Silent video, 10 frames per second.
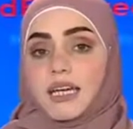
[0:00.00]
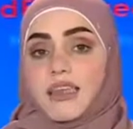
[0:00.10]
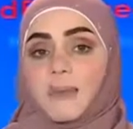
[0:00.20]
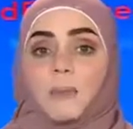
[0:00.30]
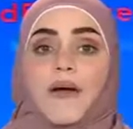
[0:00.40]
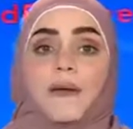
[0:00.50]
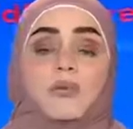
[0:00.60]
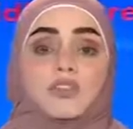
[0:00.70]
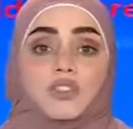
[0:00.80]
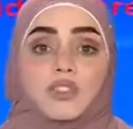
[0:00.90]
and the prime
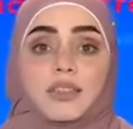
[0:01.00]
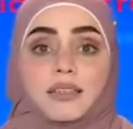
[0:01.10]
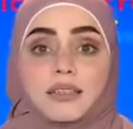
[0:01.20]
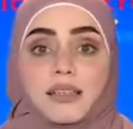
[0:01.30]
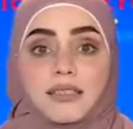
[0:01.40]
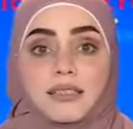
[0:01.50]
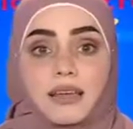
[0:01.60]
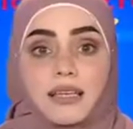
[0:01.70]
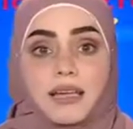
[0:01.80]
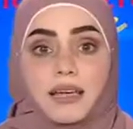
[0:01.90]
minister-designate
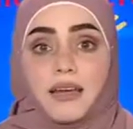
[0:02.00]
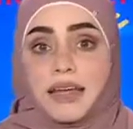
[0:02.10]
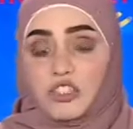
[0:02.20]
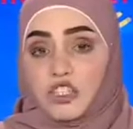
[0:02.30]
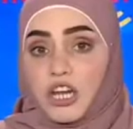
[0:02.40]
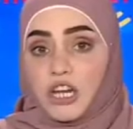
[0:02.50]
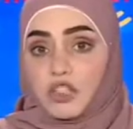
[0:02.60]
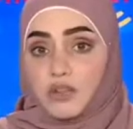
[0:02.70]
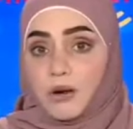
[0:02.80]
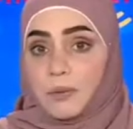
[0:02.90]
Saad al-Hariri has
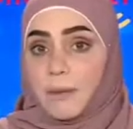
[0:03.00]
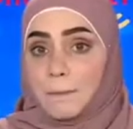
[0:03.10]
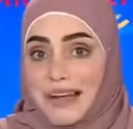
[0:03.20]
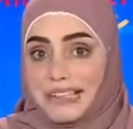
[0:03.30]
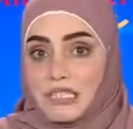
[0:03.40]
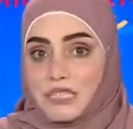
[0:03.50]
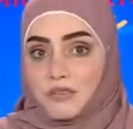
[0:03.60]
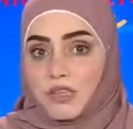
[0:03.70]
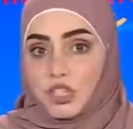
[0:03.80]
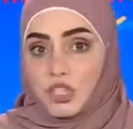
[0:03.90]
changed from a
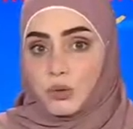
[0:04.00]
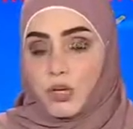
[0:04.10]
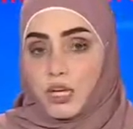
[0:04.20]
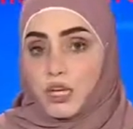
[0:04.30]
positive issue